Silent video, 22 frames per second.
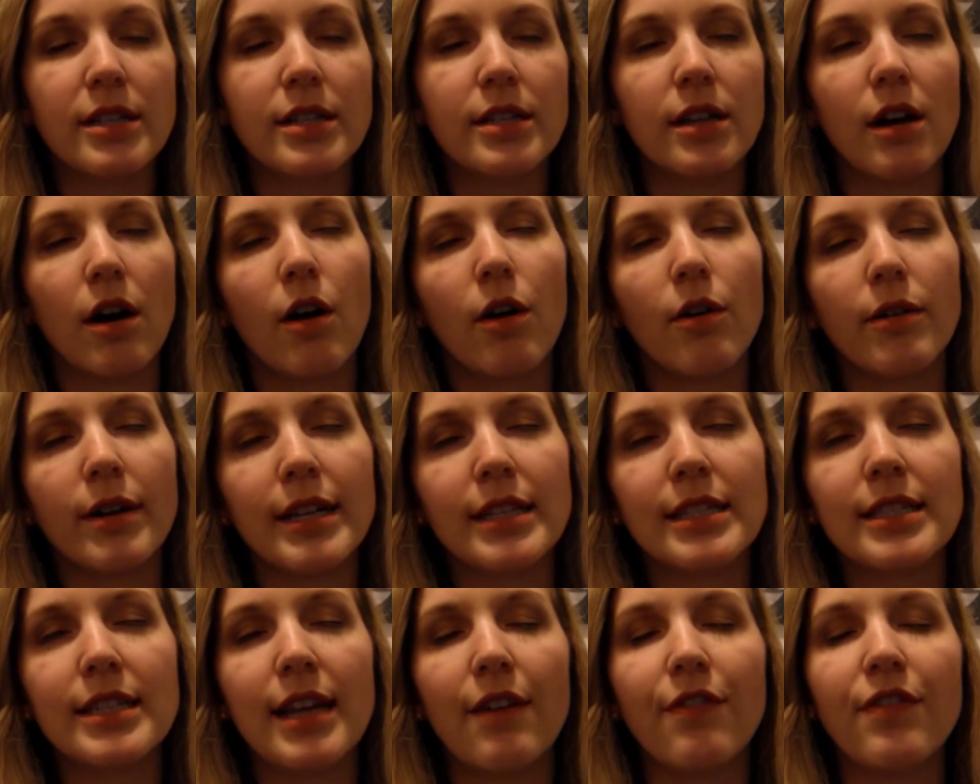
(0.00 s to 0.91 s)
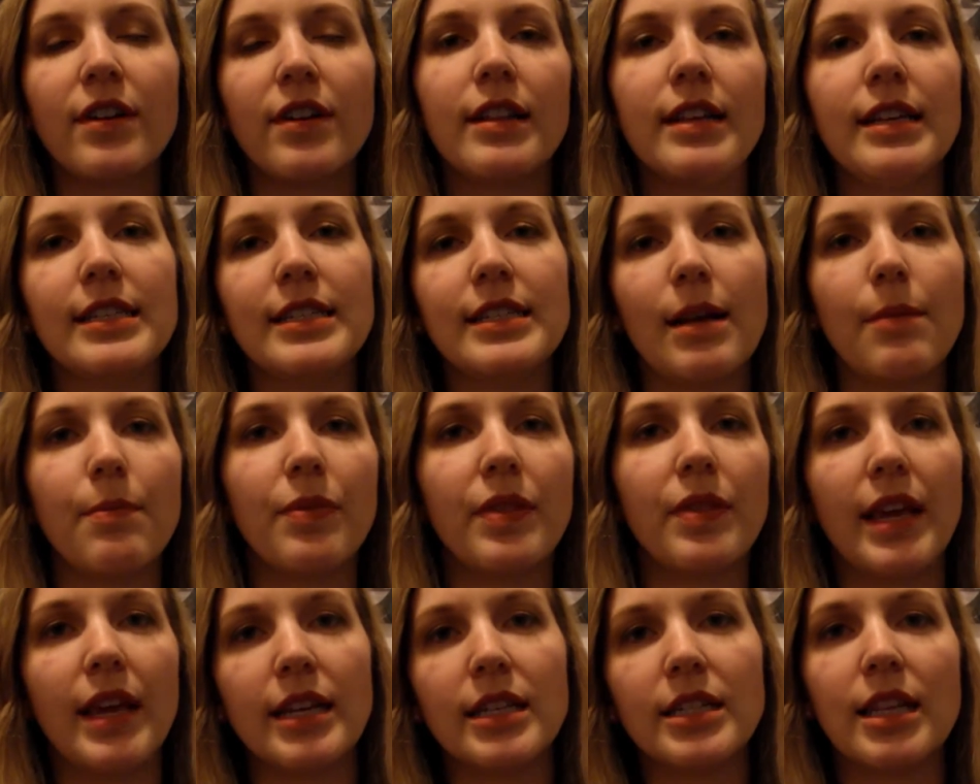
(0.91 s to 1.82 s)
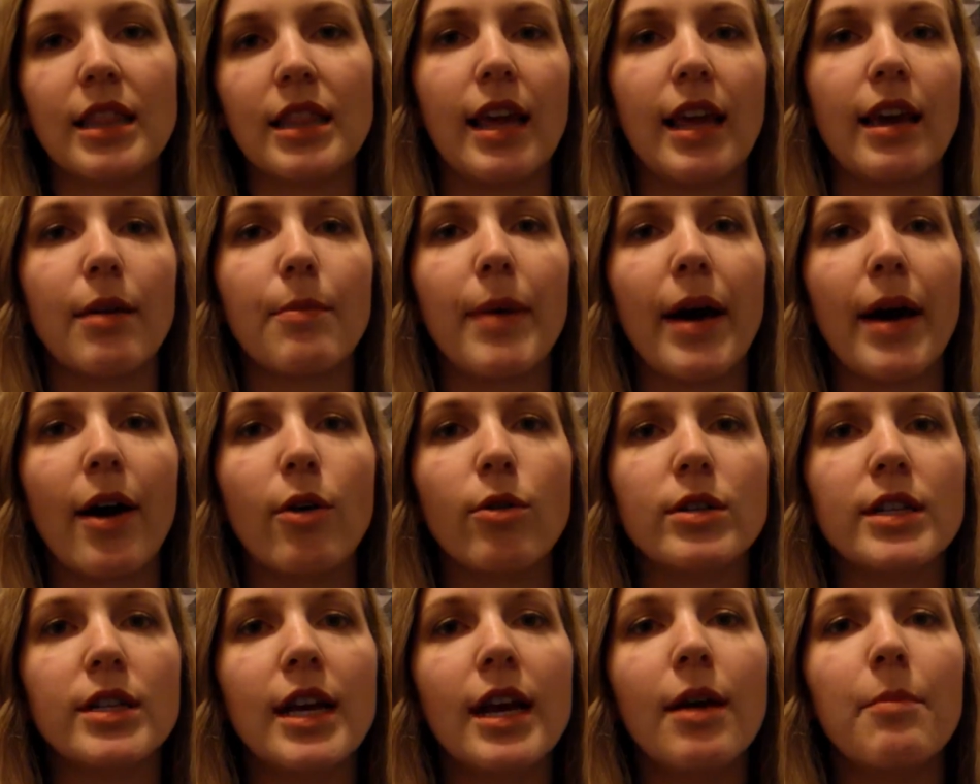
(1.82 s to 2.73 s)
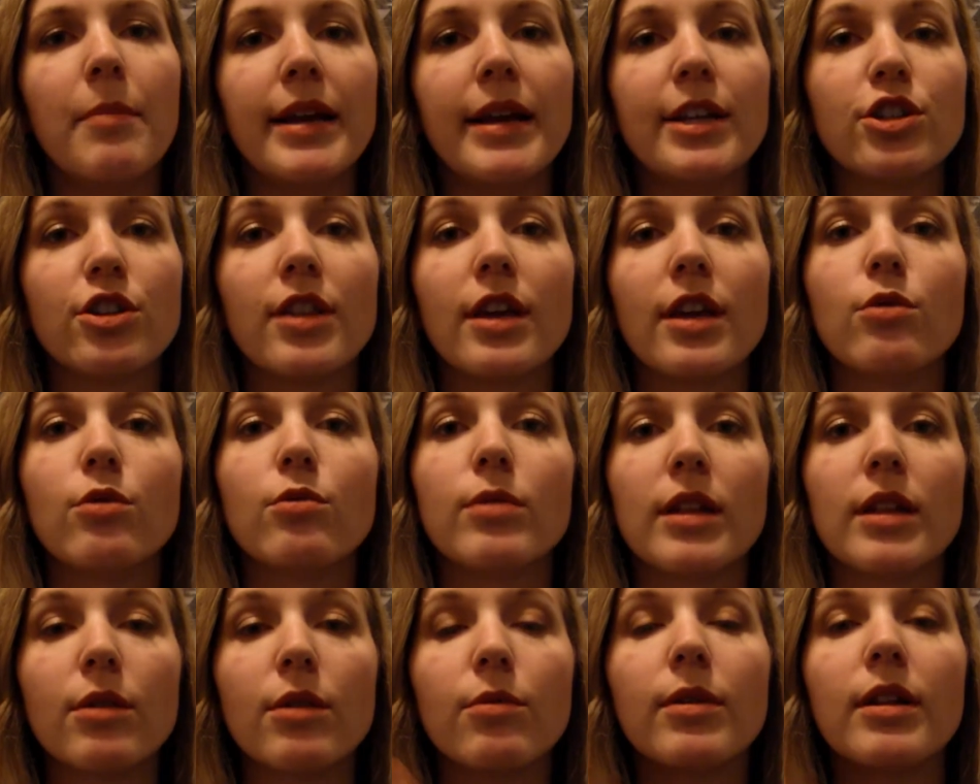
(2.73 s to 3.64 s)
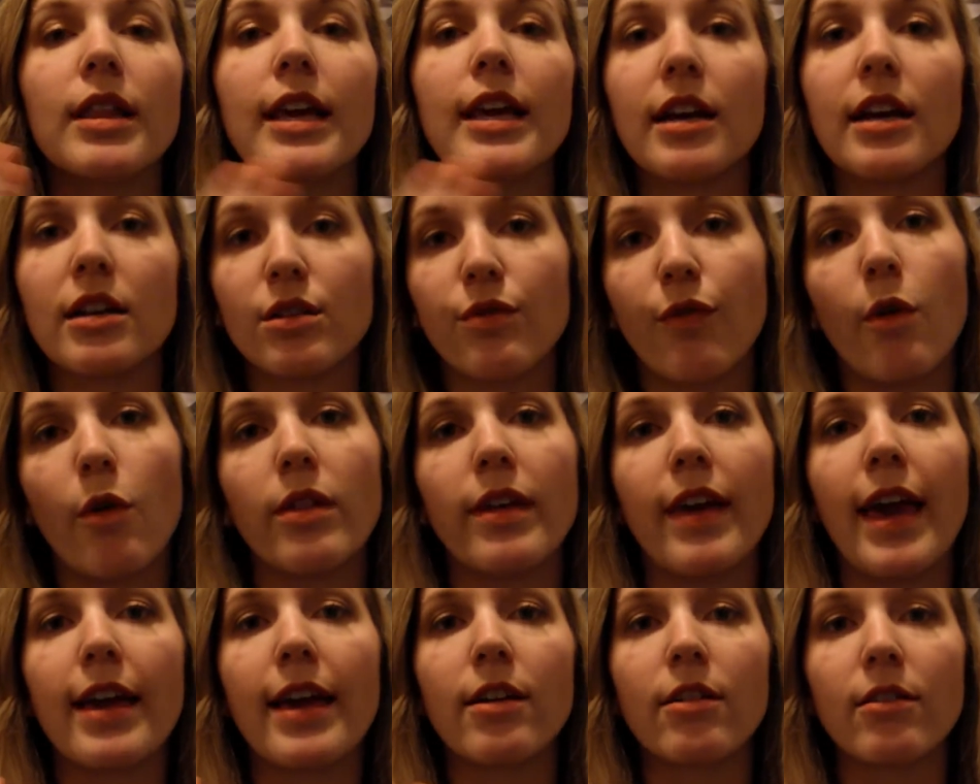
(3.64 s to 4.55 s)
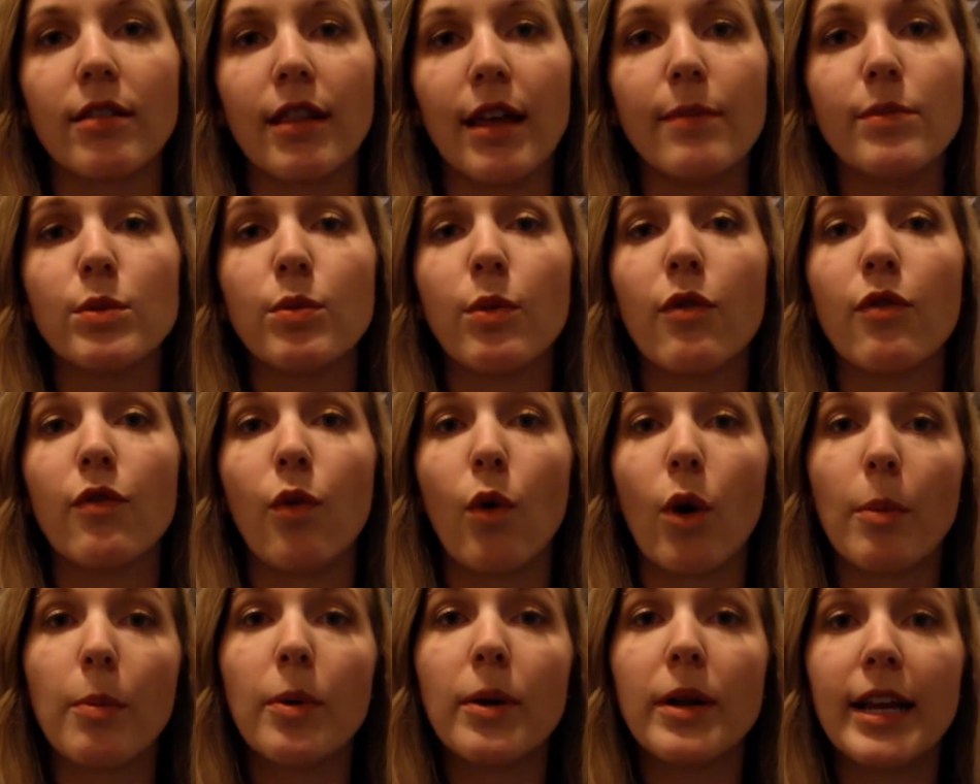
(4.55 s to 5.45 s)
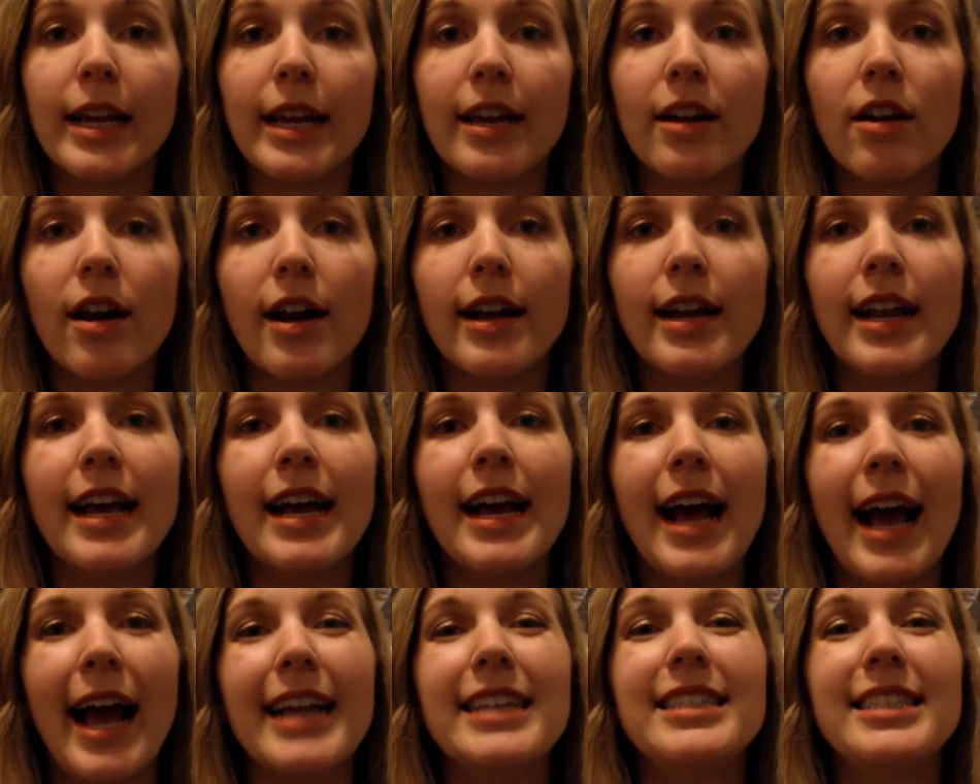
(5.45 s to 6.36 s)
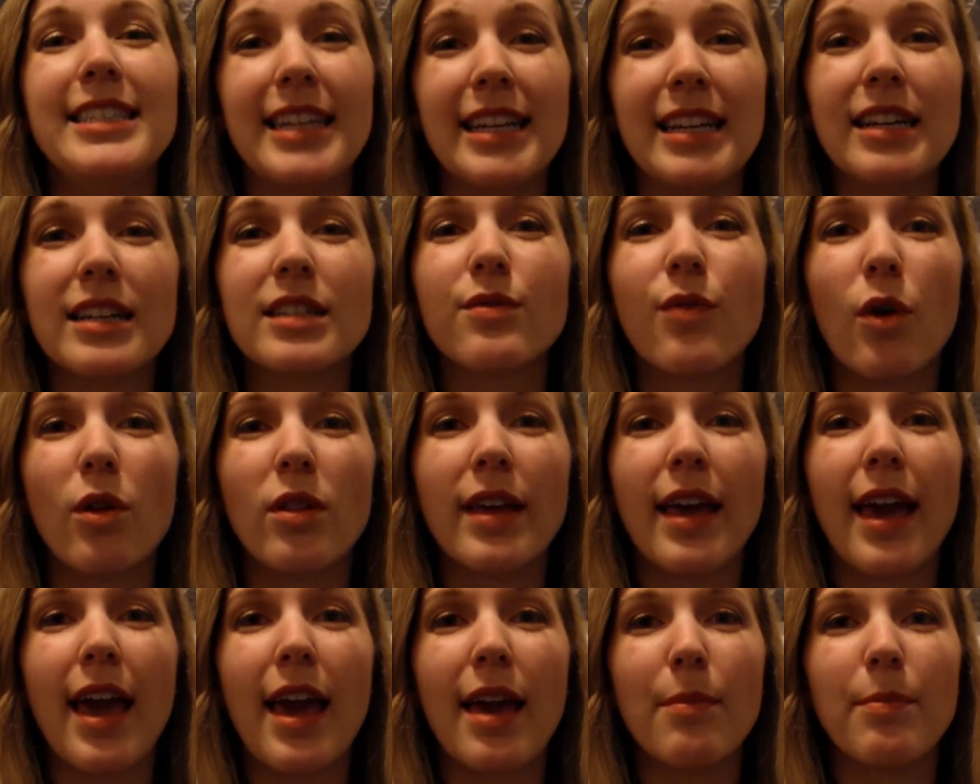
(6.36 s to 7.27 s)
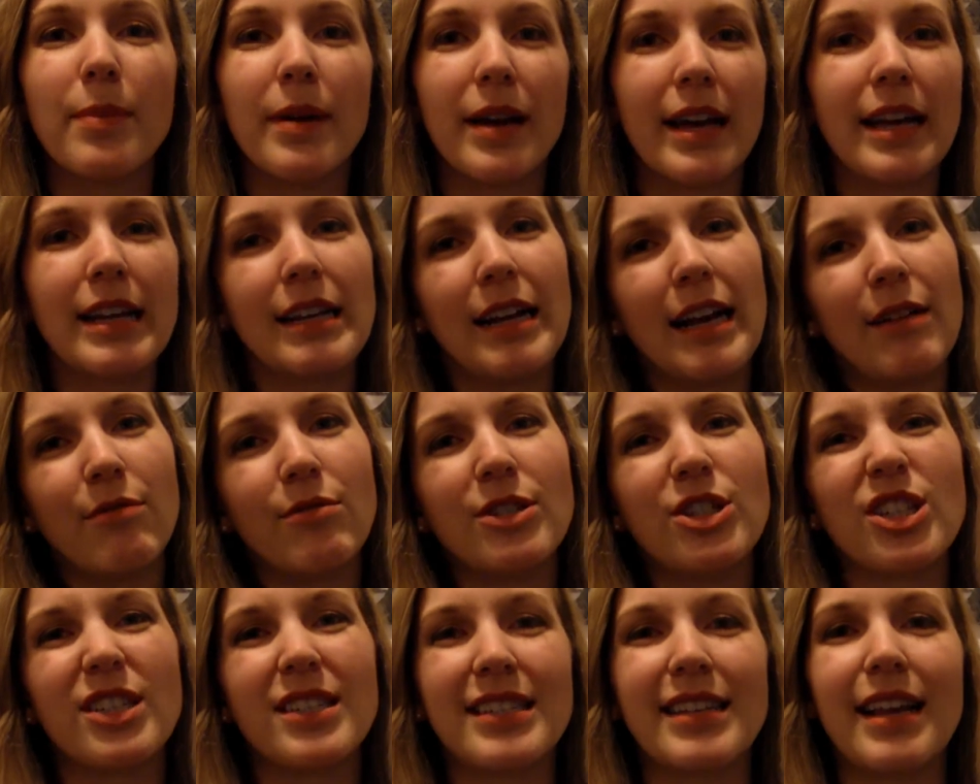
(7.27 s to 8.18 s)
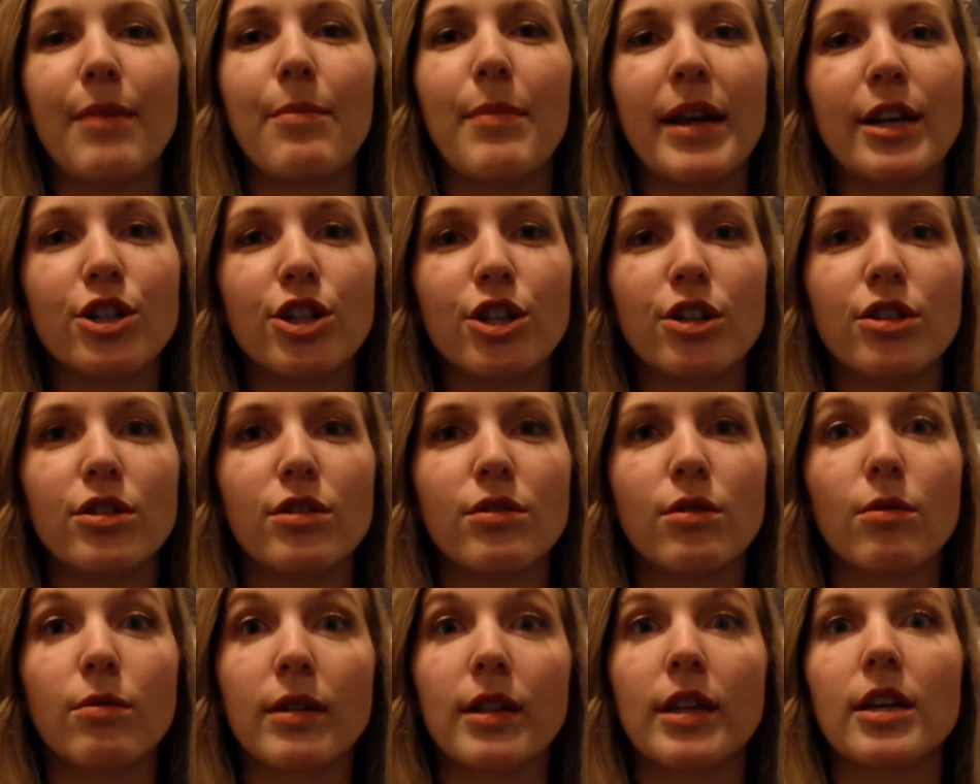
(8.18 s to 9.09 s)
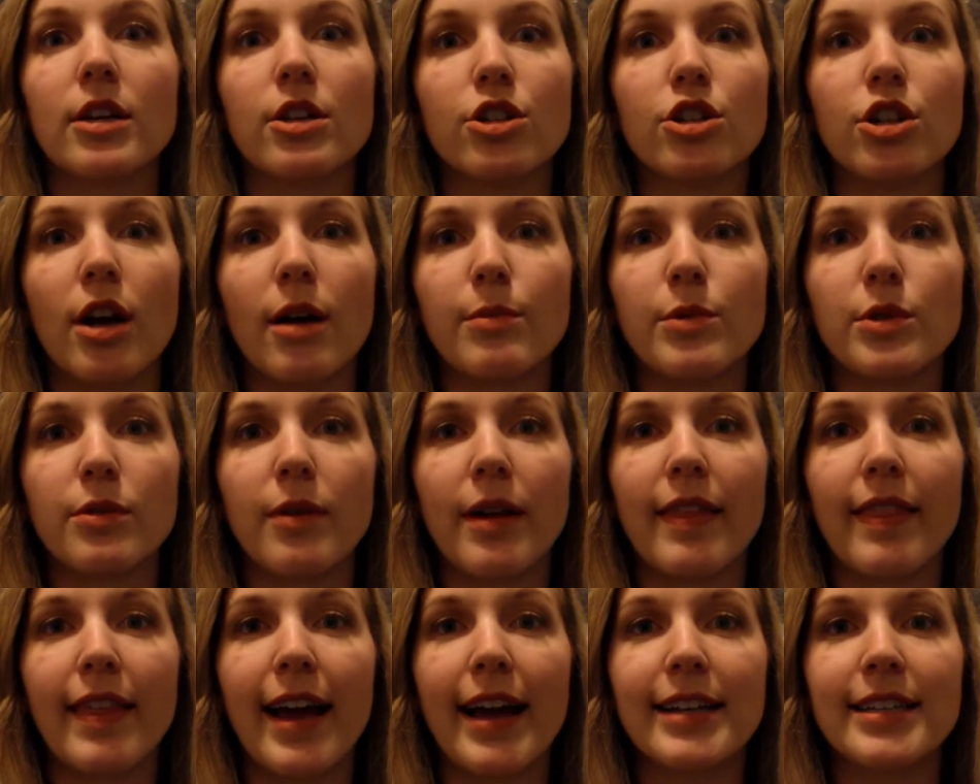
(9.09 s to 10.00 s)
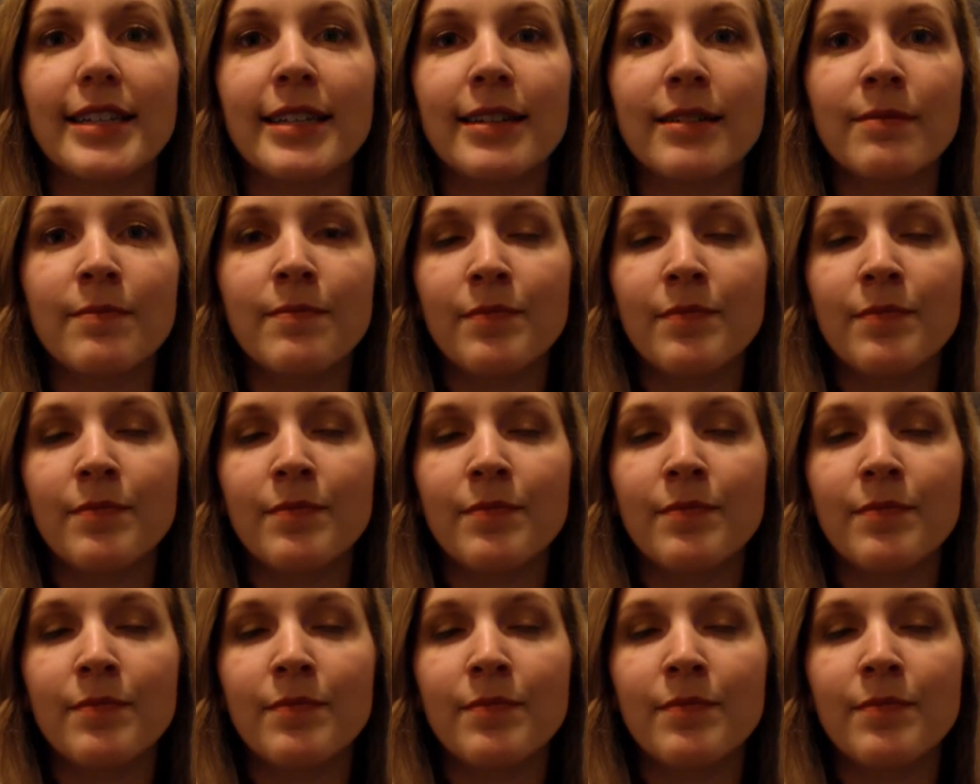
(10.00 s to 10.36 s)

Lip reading: So it's definitely something to think about. Make sure that you really exfoliate your lips before putting it on. I did exfoliate, but I would just say make sure you do a really good job doing that.